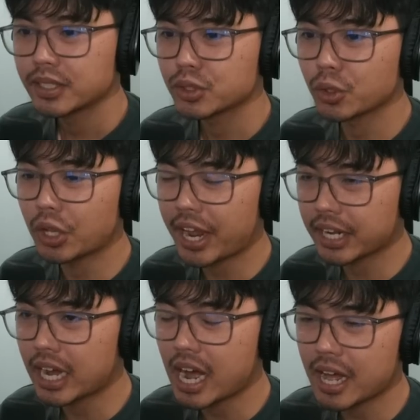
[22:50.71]
So like
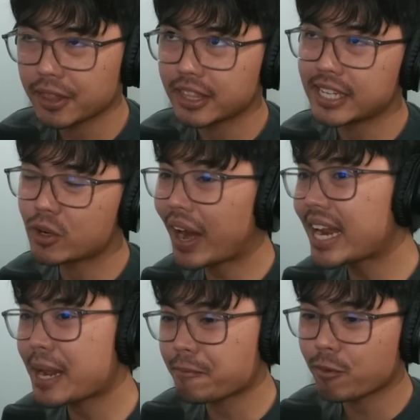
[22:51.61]
the Great
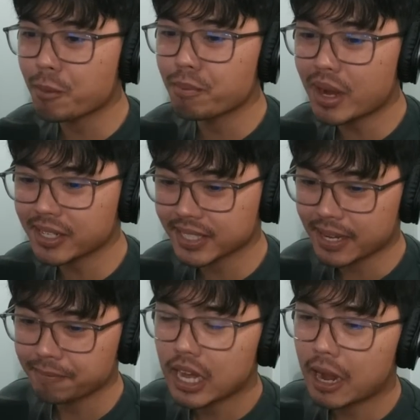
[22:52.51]
Ape from Manga Set.